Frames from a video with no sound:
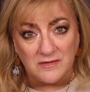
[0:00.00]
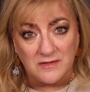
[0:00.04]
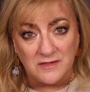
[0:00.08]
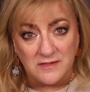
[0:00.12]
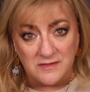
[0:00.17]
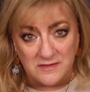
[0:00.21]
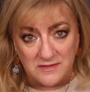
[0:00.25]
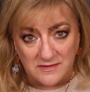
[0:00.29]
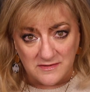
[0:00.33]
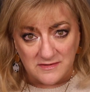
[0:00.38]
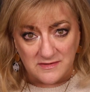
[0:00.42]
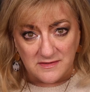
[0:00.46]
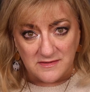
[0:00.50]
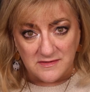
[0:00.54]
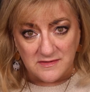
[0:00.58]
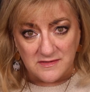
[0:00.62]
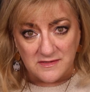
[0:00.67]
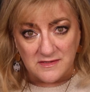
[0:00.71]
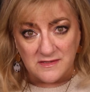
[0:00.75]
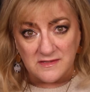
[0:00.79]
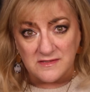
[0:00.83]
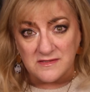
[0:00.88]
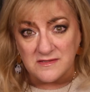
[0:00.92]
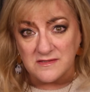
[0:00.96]
It does
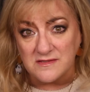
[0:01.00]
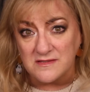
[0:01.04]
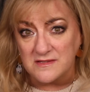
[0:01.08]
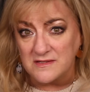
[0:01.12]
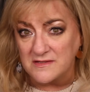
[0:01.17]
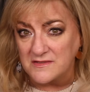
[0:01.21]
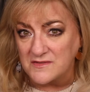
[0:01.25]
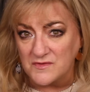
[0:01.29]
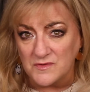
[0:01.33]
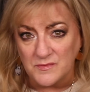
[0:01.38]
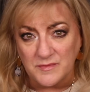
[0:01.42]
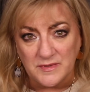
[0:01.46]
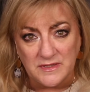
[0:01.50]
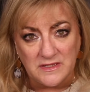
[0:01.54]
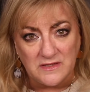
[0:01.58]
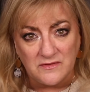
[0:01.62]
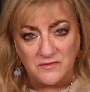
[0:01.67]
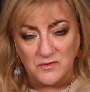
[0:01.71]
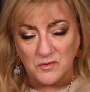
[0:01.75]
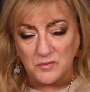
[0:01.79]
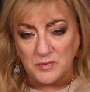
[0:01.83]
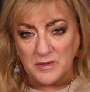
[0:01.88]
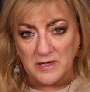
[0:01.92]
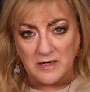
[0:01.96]
exist. It's from an
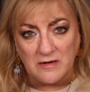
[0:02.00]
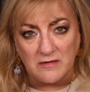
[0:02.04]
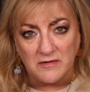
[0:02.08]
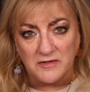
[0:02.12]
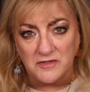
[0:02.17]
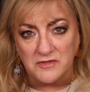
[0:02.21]
evil power,